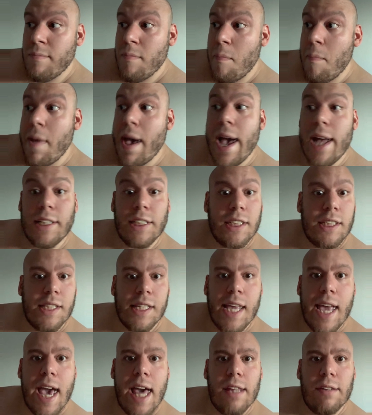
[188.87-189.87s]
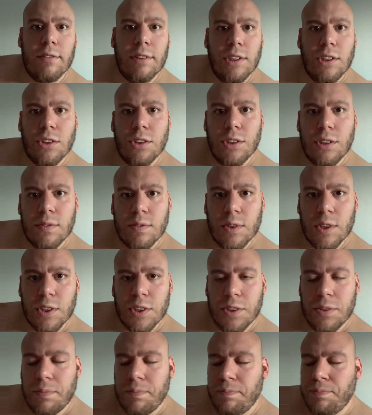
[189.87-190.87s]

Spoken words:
Magic the Gathering's universe.